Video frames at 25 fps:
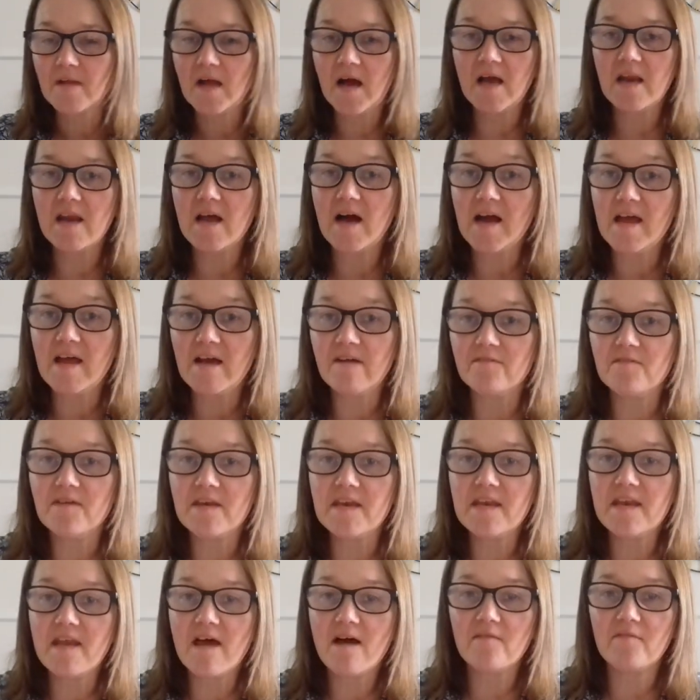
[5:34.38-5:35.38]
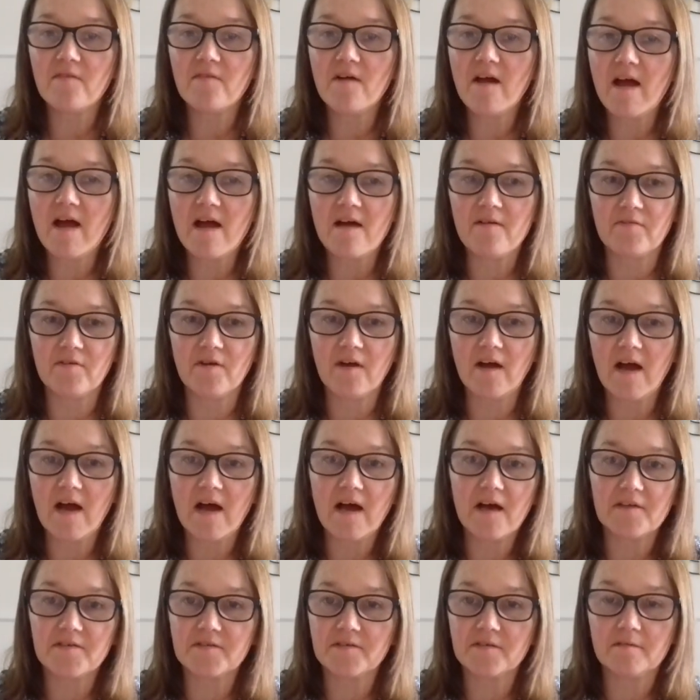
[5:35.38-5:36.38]
And I have never ever
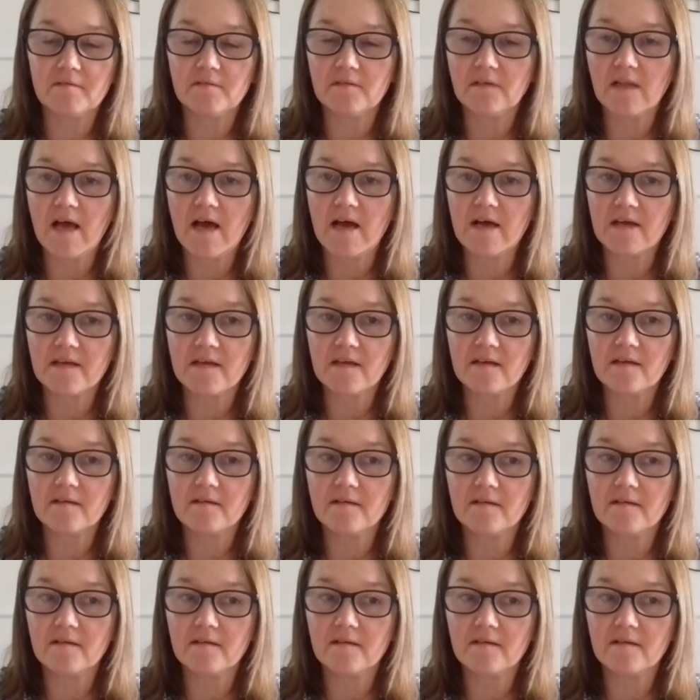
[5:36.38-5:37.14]
had like